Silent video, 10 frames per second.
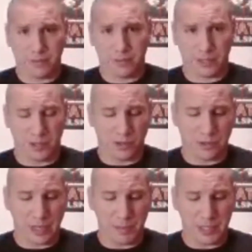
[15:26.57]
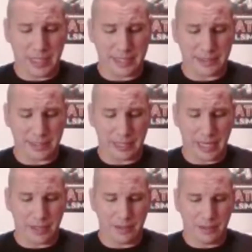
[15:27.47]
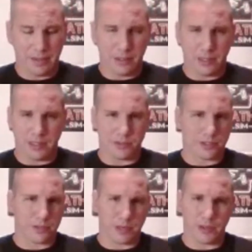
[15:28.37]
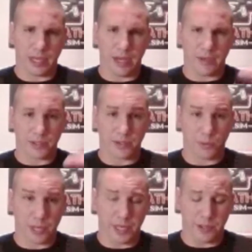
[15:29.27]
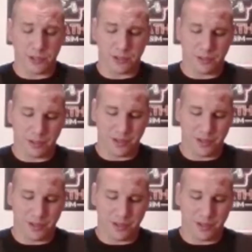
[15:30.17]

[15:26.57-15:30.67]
So, and I've been testing it a lot, you know, just around the house and on the range,